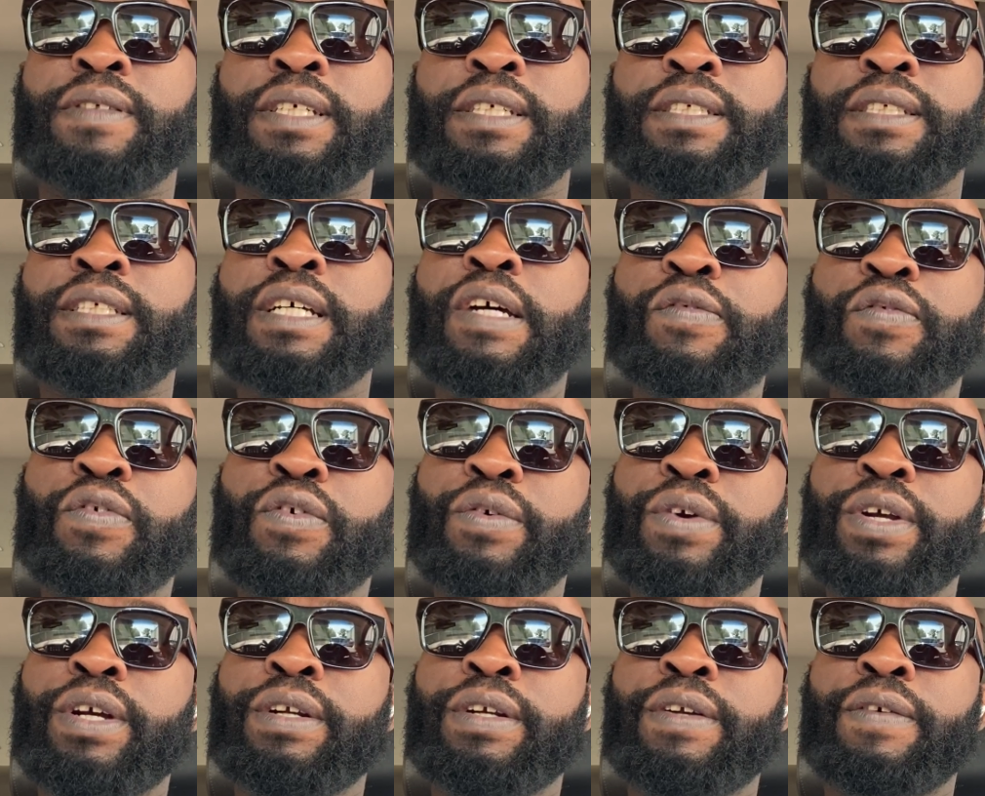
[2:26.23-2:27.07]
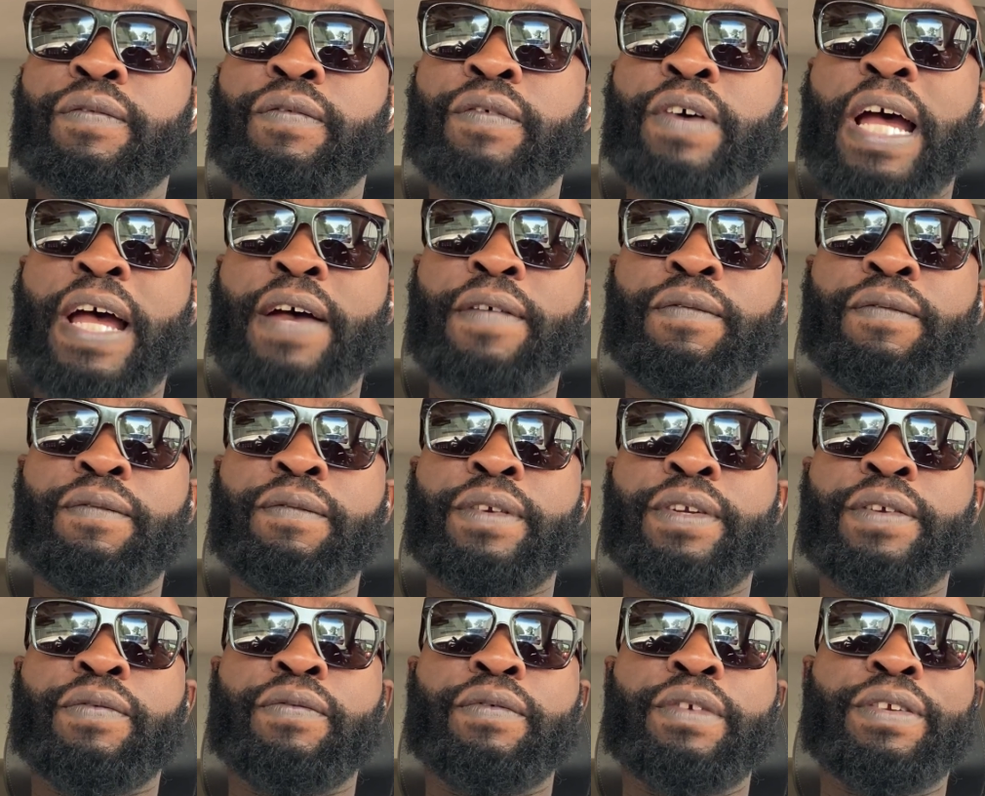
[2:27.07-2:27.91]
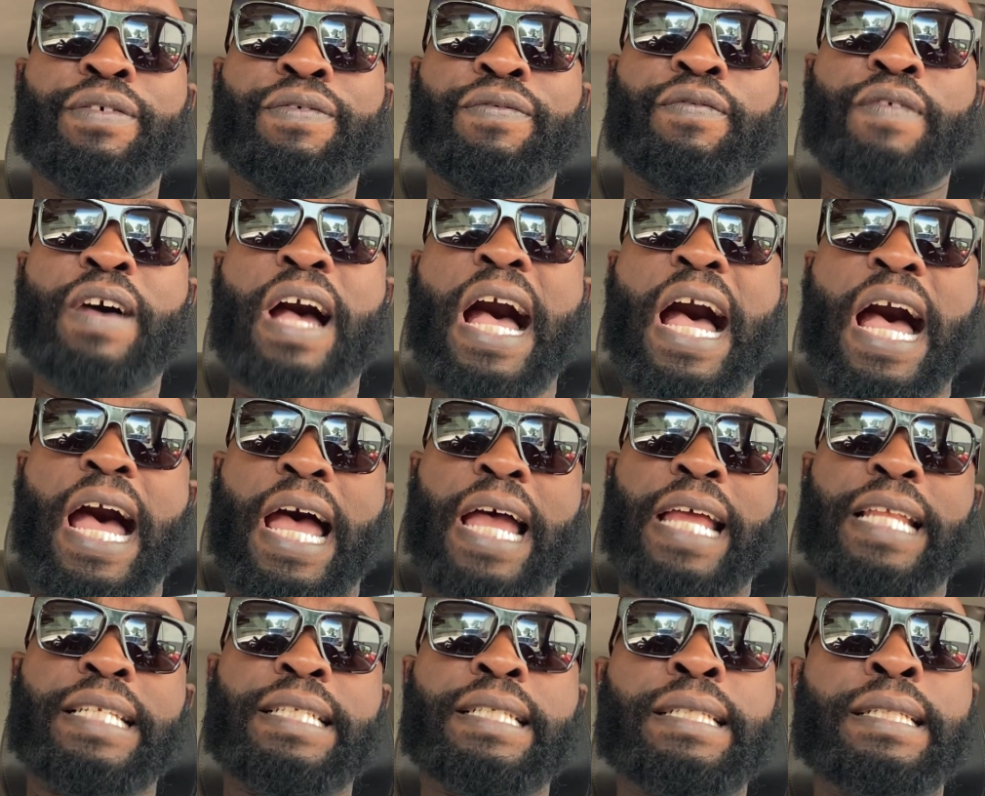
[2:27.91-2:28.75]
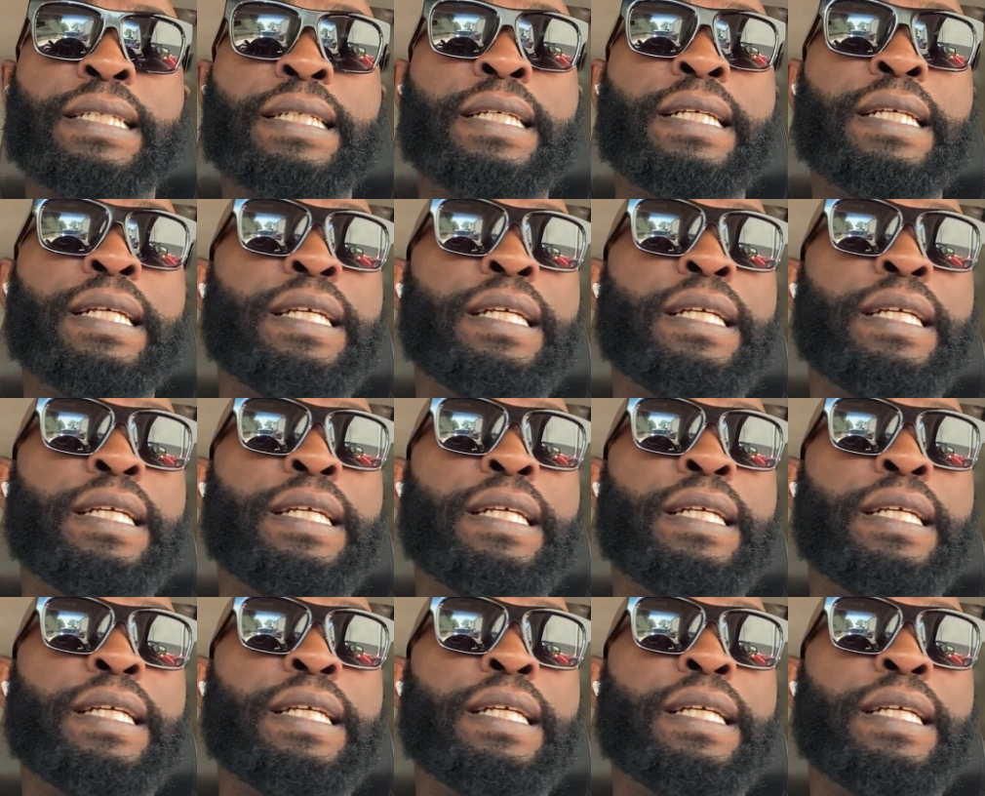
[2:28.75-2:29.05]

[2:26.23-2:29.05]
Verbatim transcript: That's tough for real divines